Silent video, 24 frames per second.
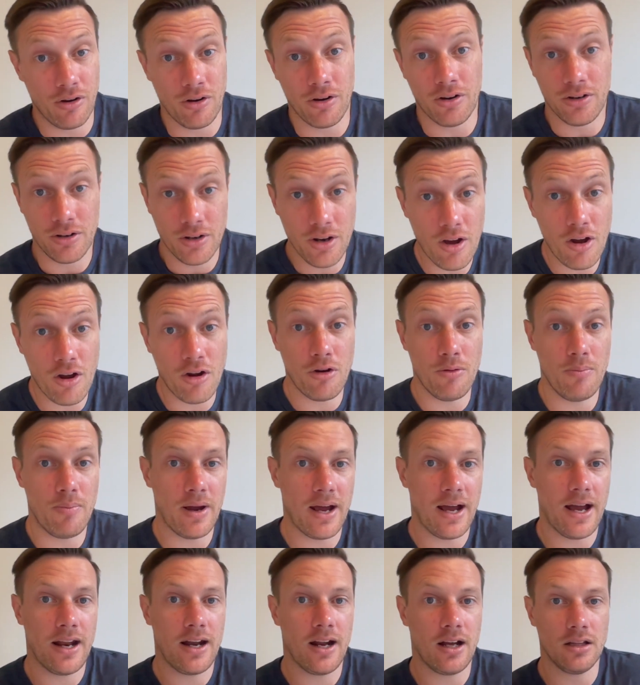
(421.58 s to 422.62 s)
not know,
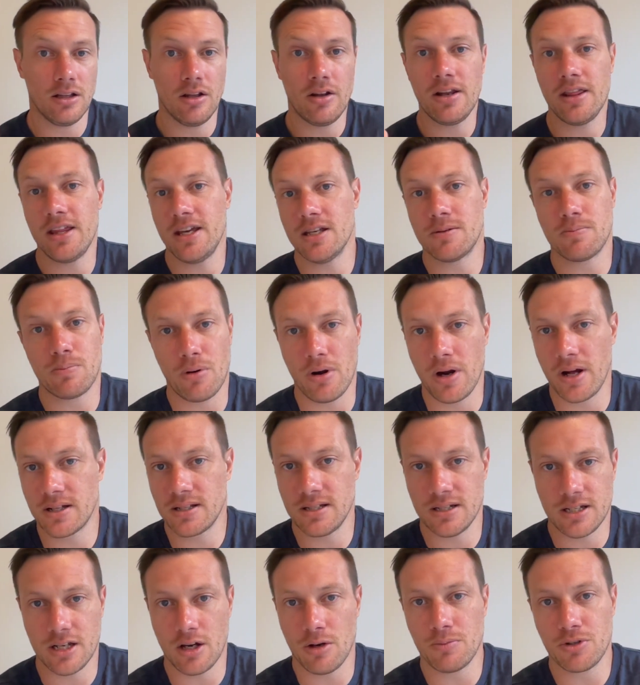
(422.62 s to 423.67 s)
but a lot of these product
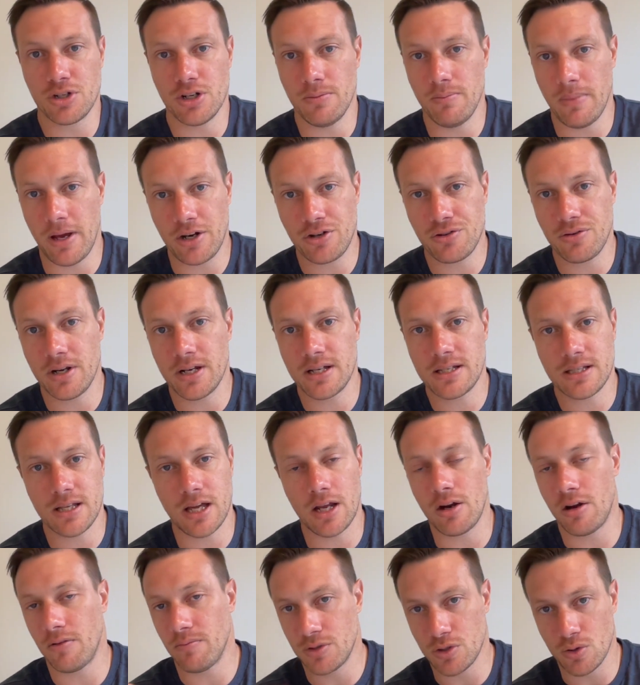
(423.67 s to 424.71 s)
adoption metrics
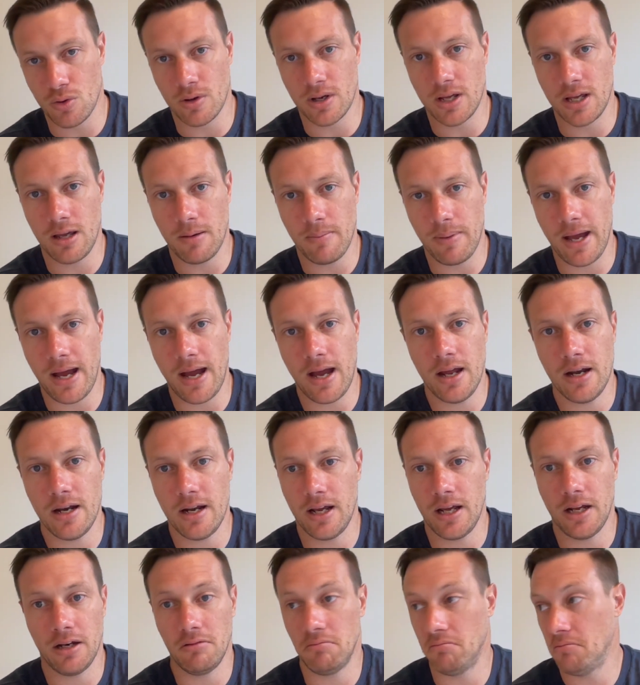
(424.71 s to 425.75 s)
that I'm talking about,
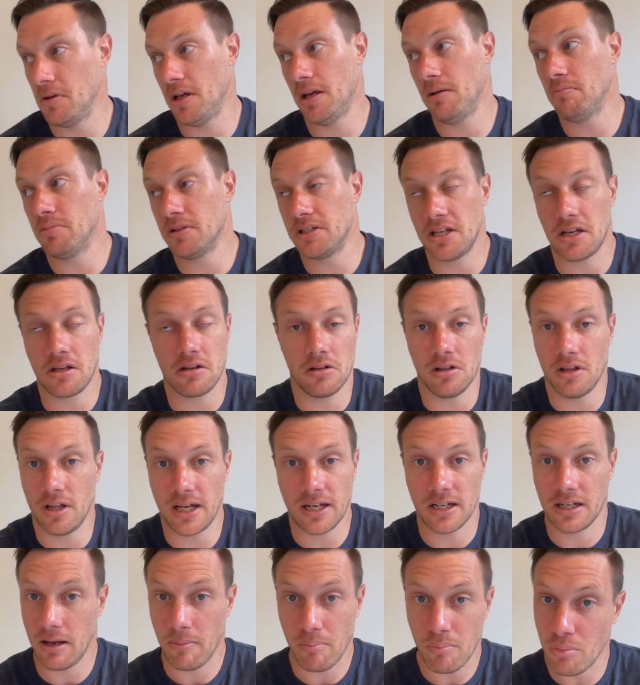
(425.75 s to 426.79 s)
and in particular
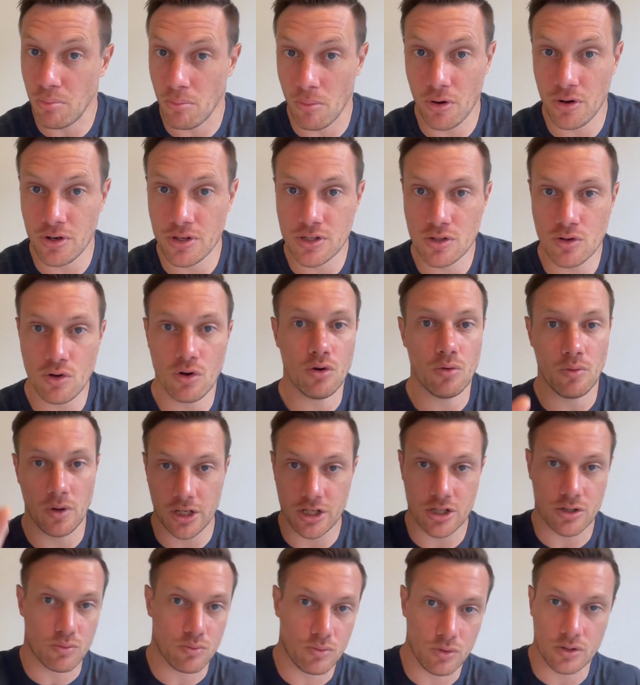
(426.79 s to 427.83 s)
like Net Promoter Score,
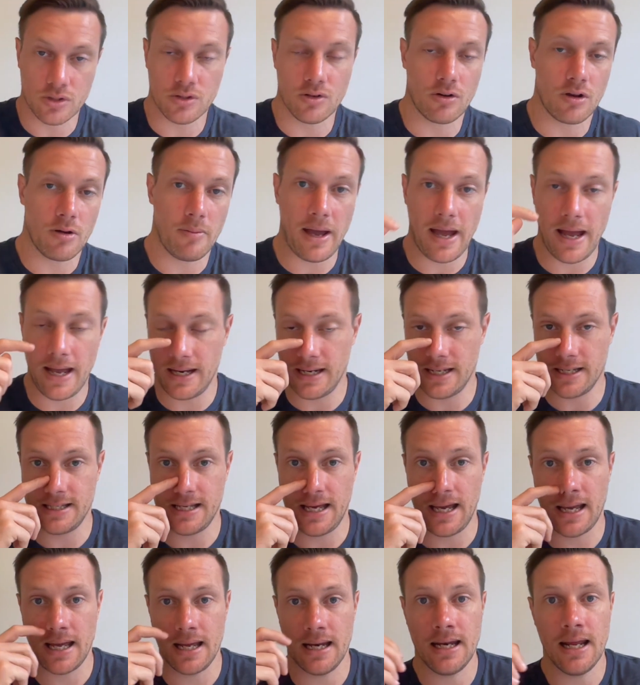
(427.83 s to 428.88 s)
which we'll talk about in a
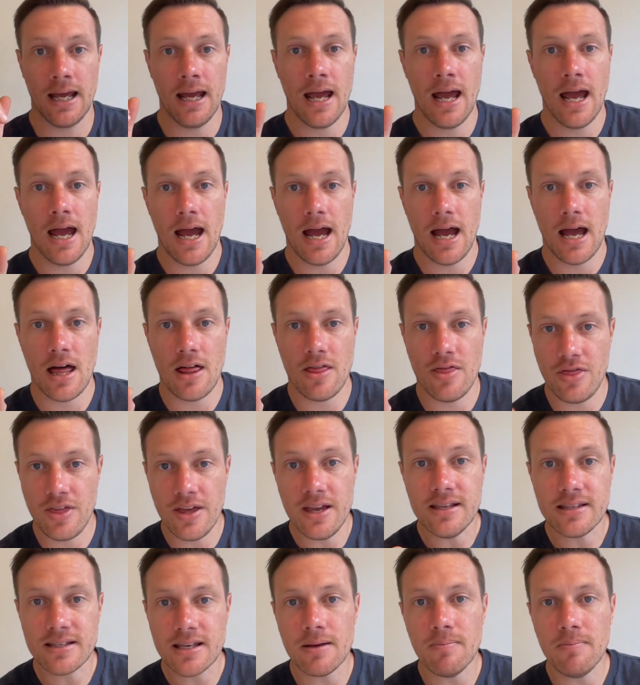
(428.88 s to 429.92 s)
second,
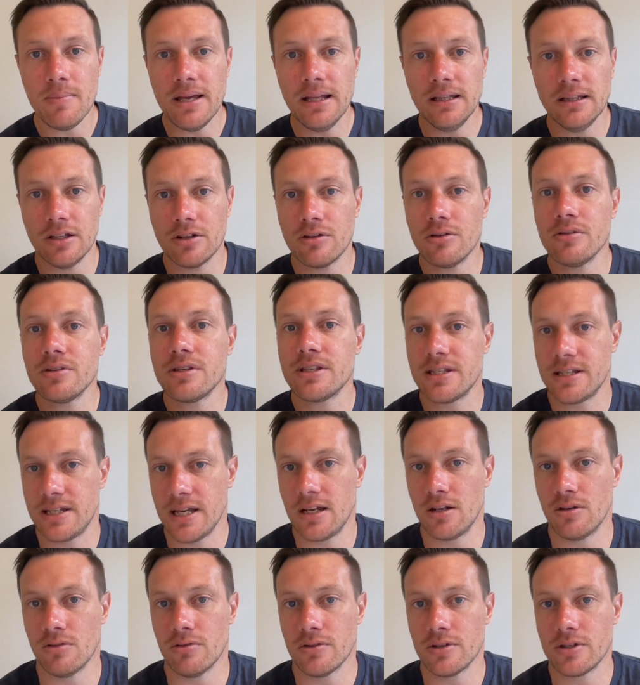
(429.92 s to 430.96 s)
these can be little
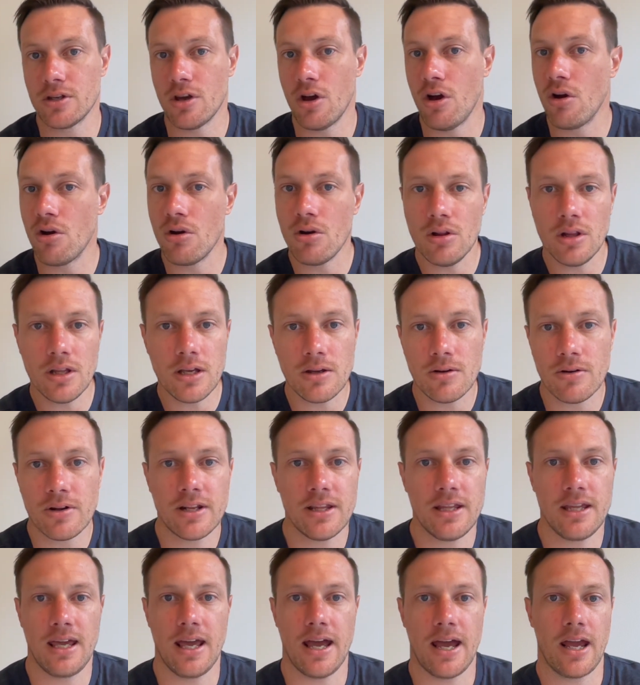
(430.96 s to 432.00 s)
signals early on
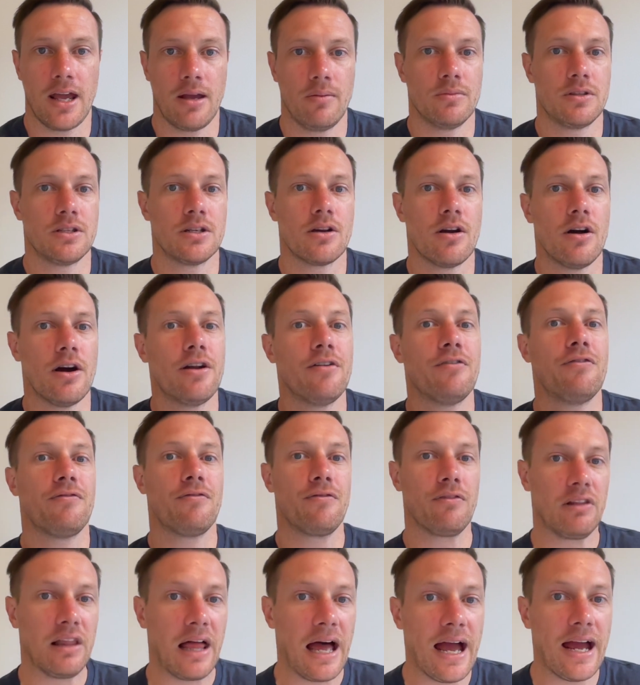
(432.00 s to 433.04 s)
in the game to kind of
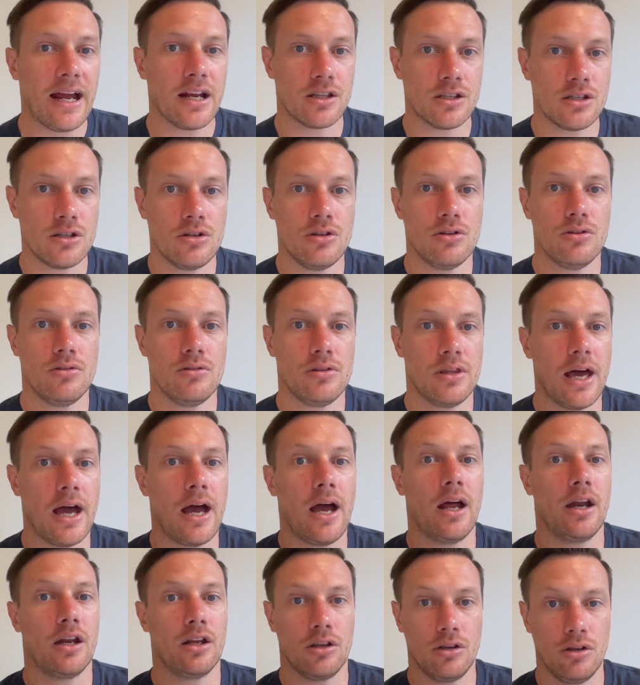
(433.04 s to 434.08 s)
flag to you
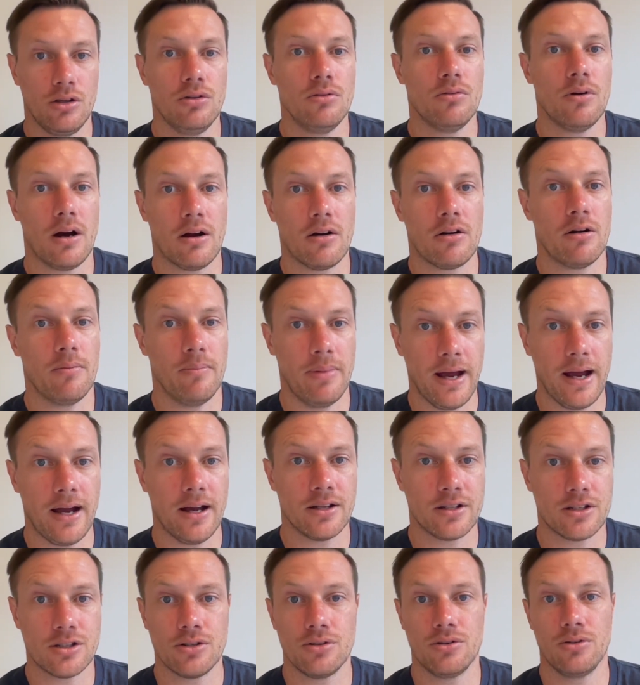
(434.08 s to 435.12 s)
that you are
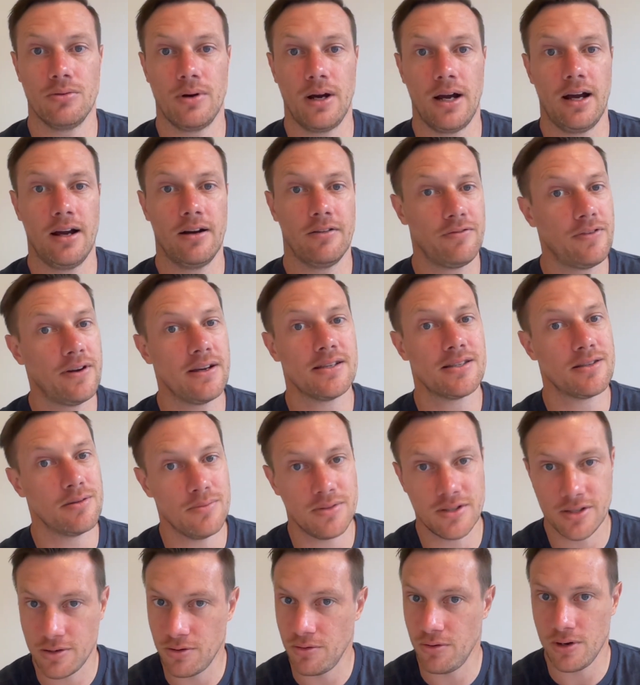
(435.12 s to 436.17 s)
about to face
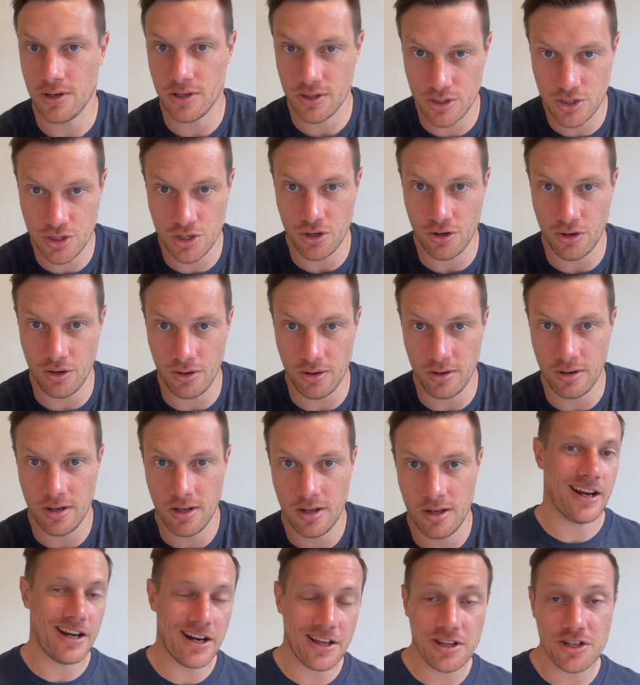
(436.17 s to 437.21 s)
some serious churn.
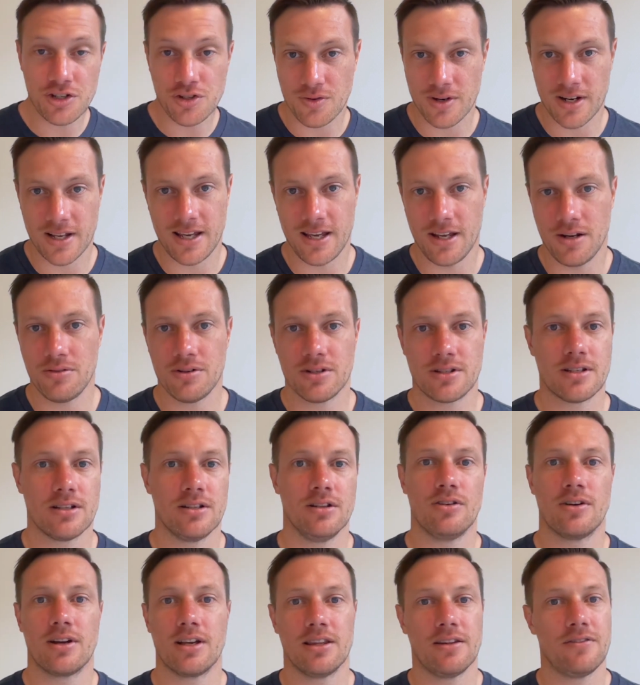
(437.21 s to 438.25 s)
Another trick here is to
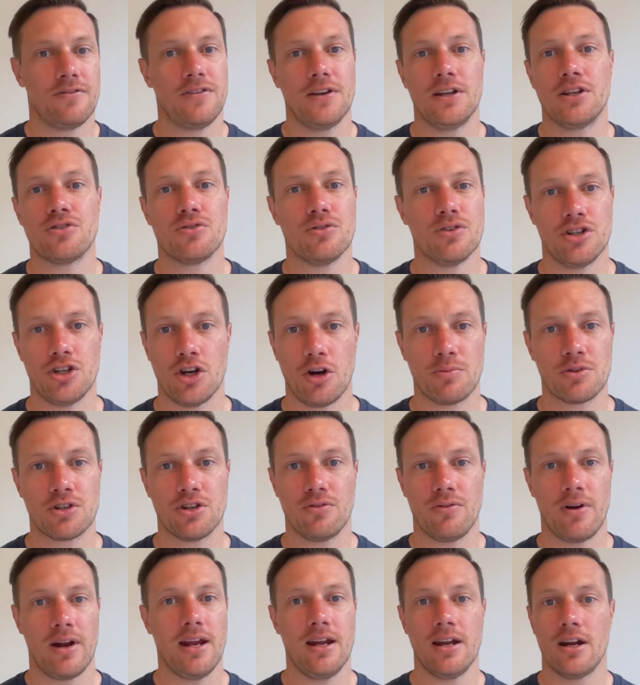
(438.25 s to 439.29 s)
look at the feature
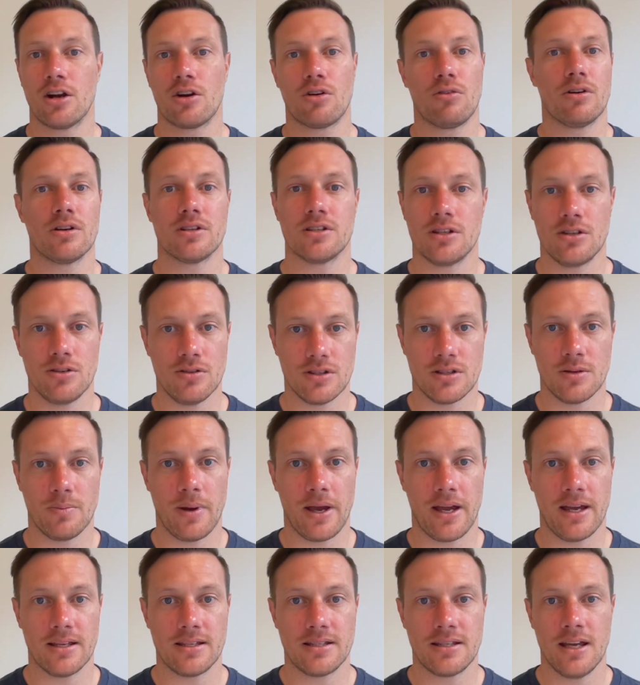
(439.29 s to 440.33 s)
adoption rate across a user
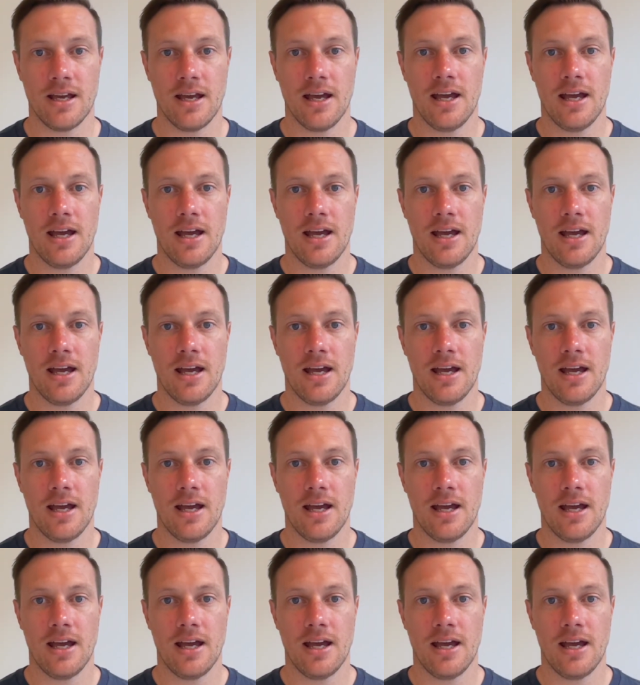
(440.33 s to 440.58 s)
base.